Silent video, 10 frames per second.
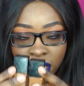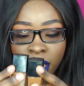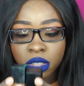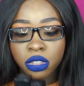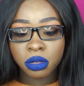
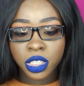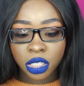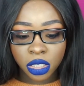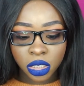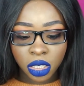next to each
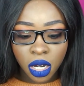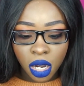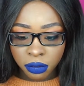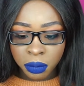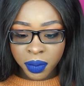other.
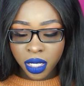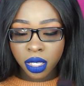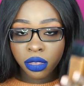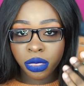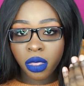For me,